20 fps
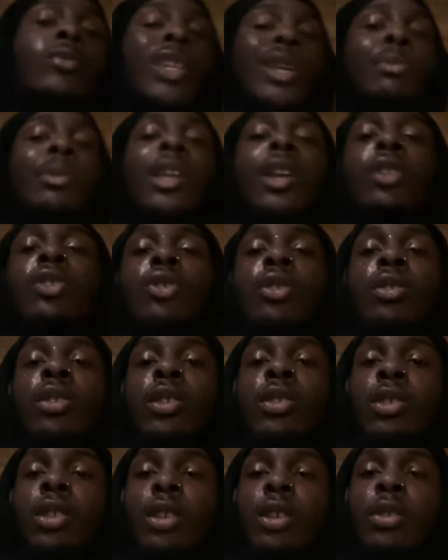We'll catch y'all in this
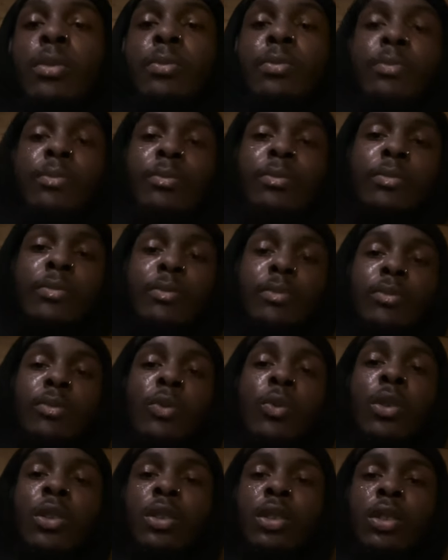clip.
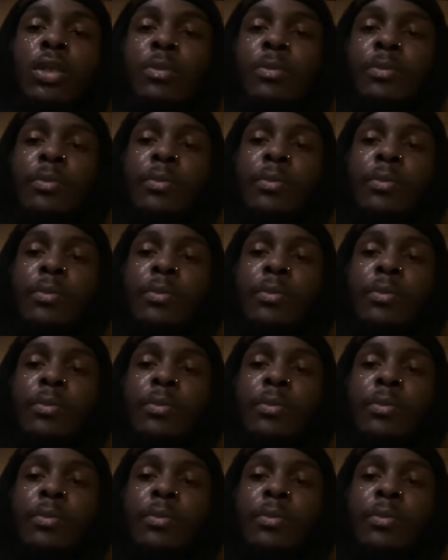Want it.